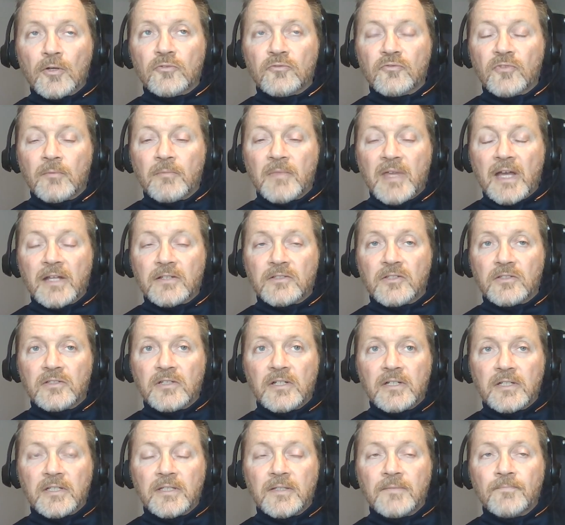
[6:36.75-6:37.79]
from that
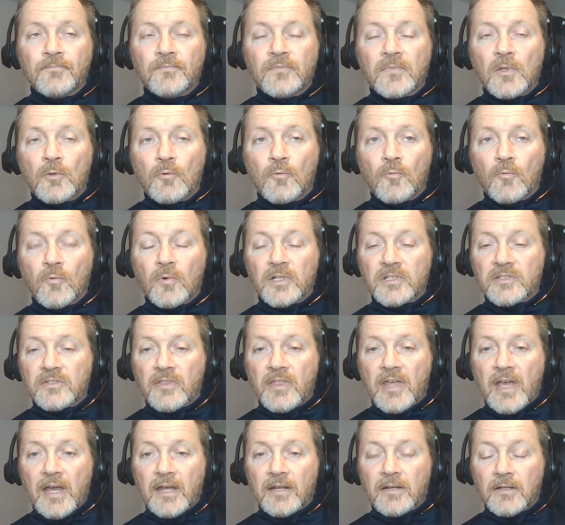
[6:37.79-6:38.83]
study was
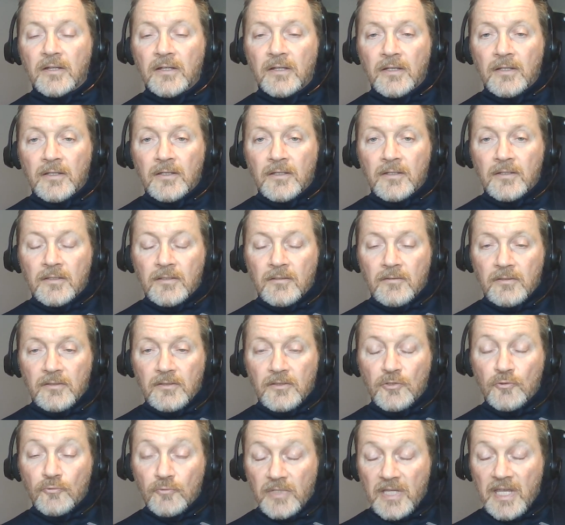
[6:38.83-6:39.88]
that
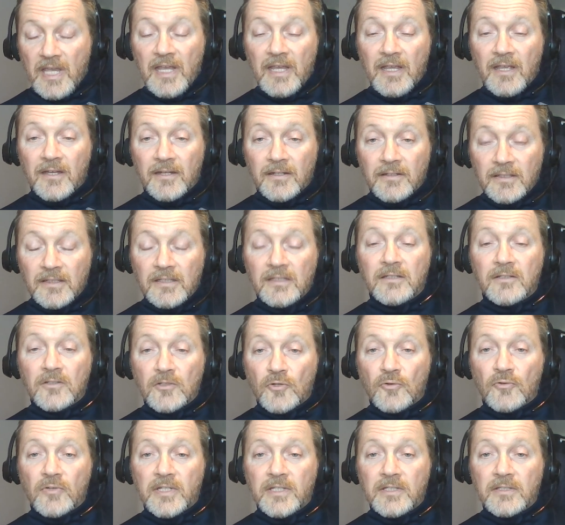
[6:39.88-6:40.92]
you can
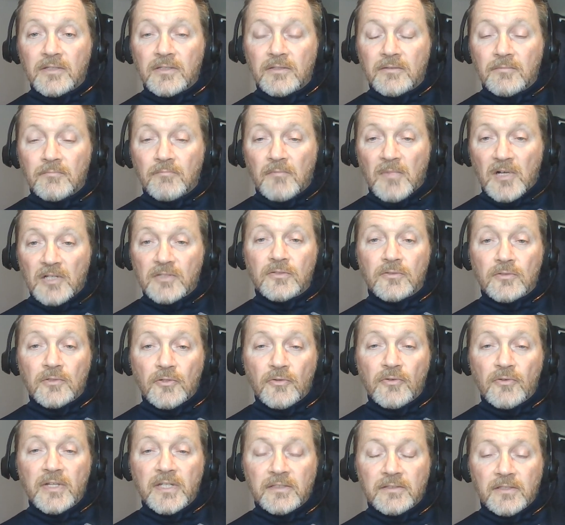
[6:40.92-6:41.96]
increase muscle
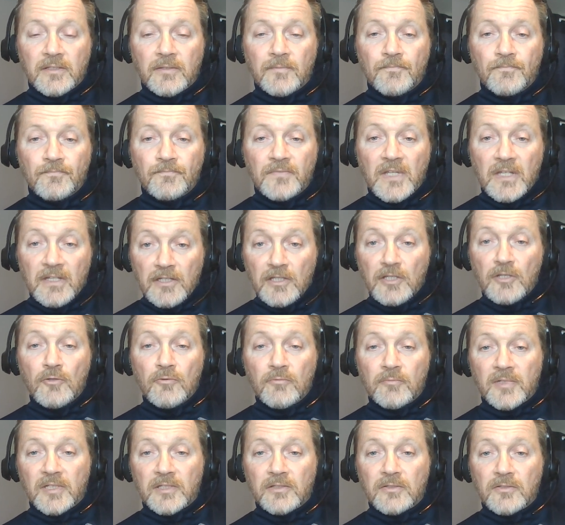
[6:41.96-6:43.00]
creatine in
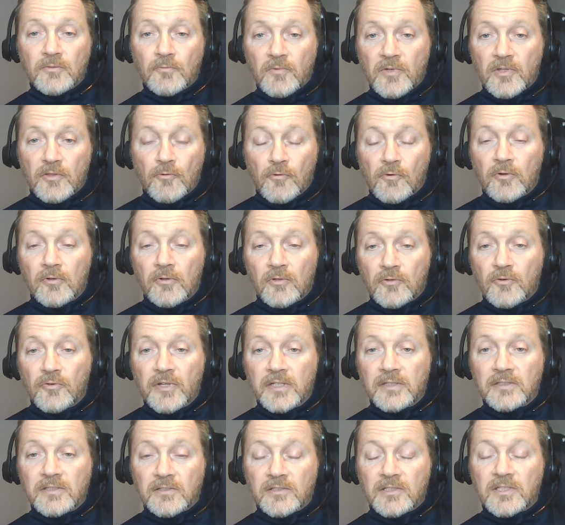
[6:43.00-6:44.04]
humans with oral
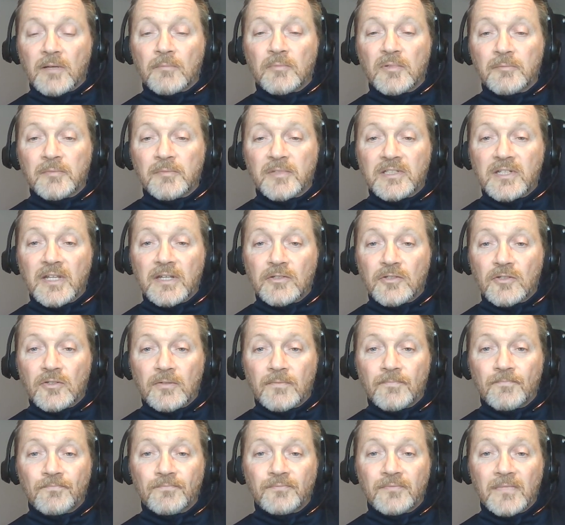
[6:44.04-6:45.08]
creatine supplementation.
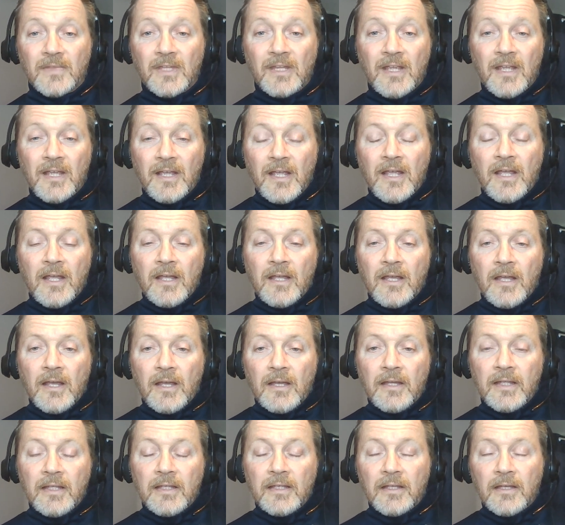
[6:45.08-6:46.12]

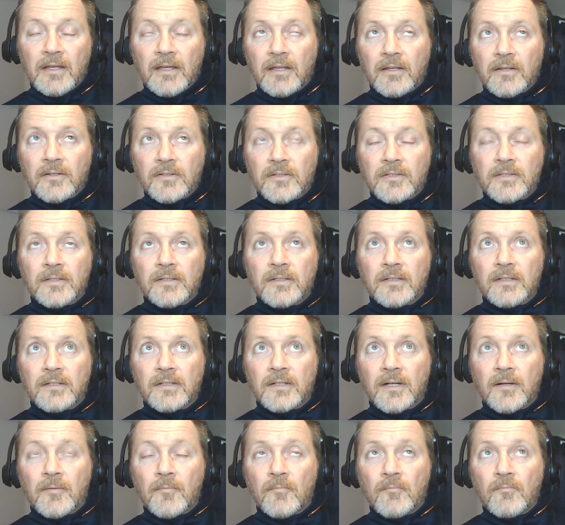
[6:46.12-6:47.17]
And
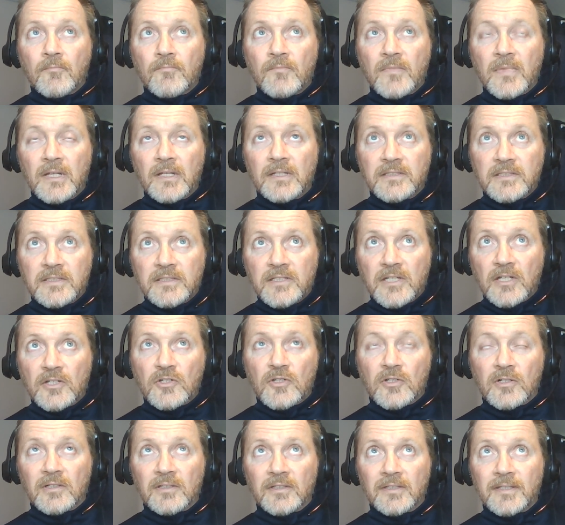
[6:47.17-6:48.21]
um,
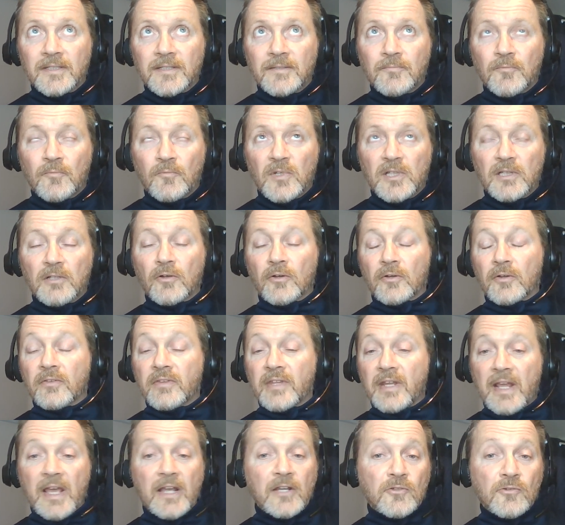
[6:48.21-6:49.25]
additionally, we learned
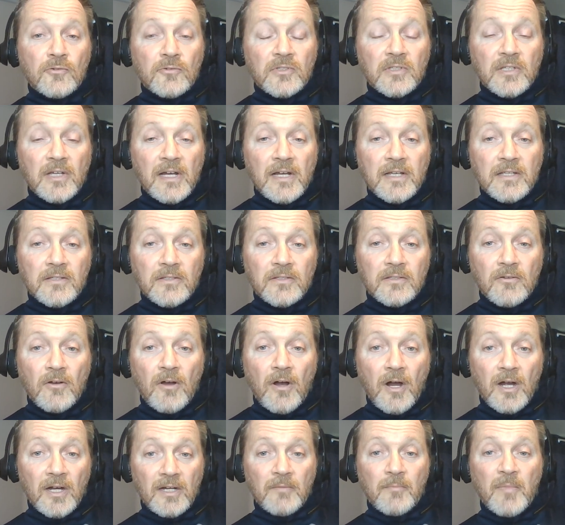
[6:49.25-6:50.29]
that exercise
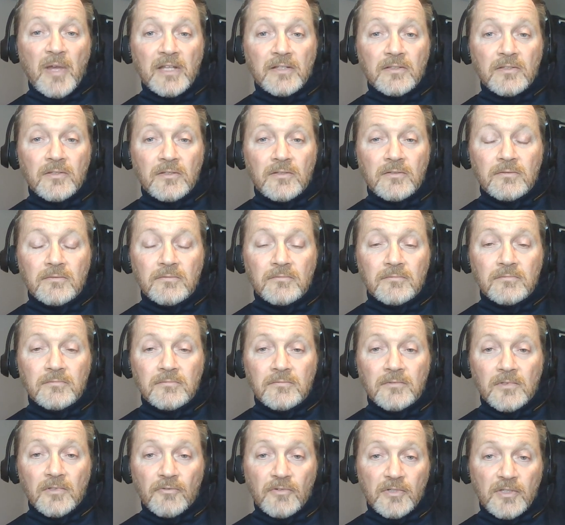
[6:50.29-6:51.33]
augments
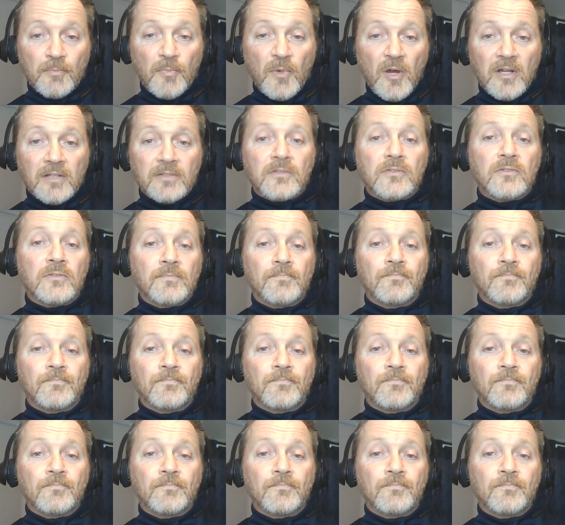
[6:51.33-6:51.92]
the response.